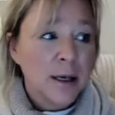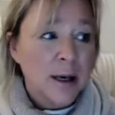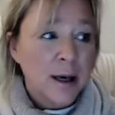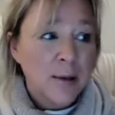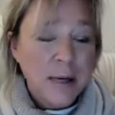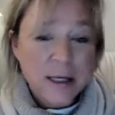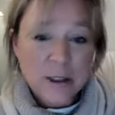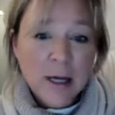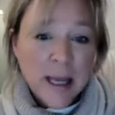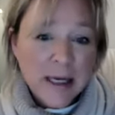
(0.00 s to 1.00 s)
Um, and
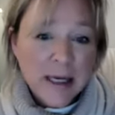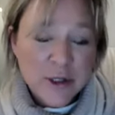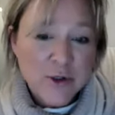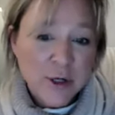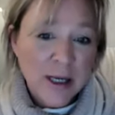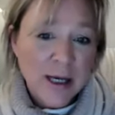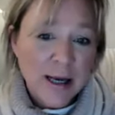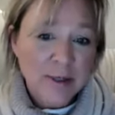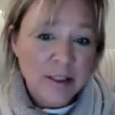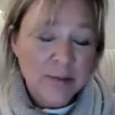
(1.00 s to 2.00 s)
you're literally
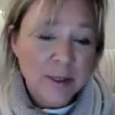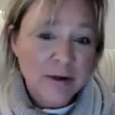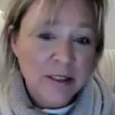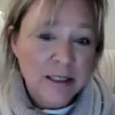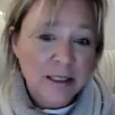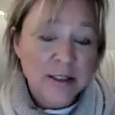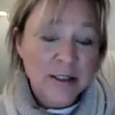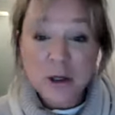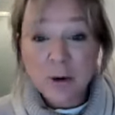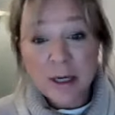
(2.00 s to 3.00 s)
allowing spirit in. So
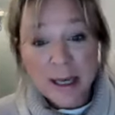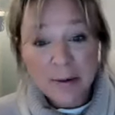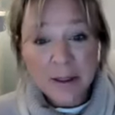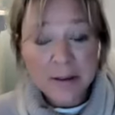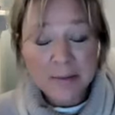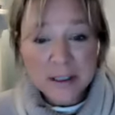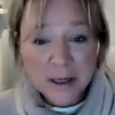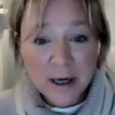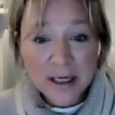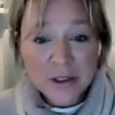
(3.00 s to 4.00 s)
you're allowing them to
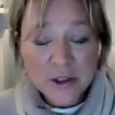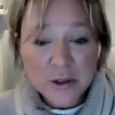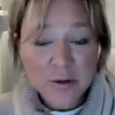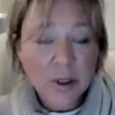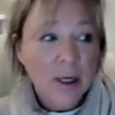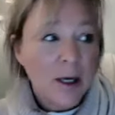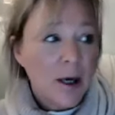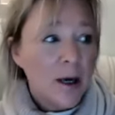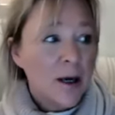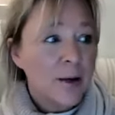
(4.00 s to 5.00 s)
guide you.
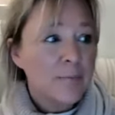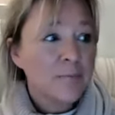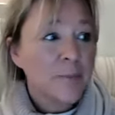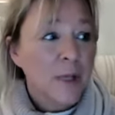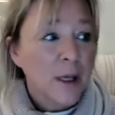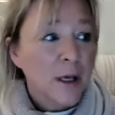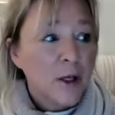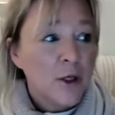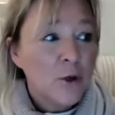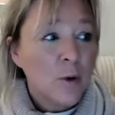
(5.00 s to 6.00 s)
Um,
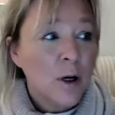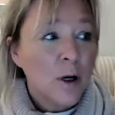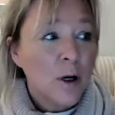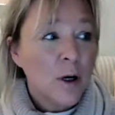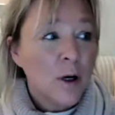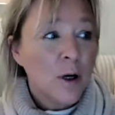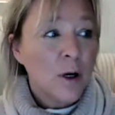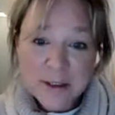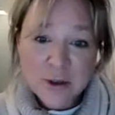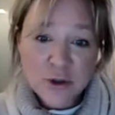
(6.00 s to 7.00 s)
you are
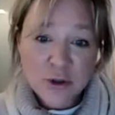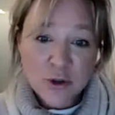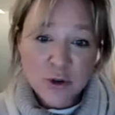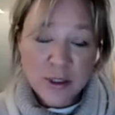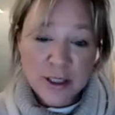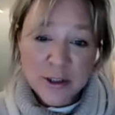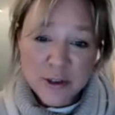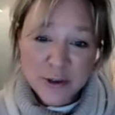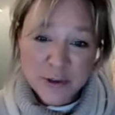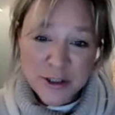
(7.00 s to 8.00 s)
listening to your
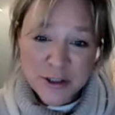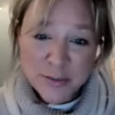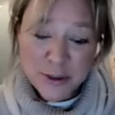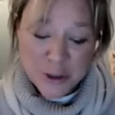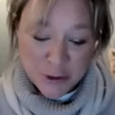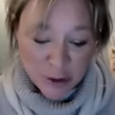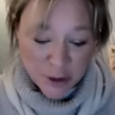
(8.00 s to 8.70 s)
intuition because you know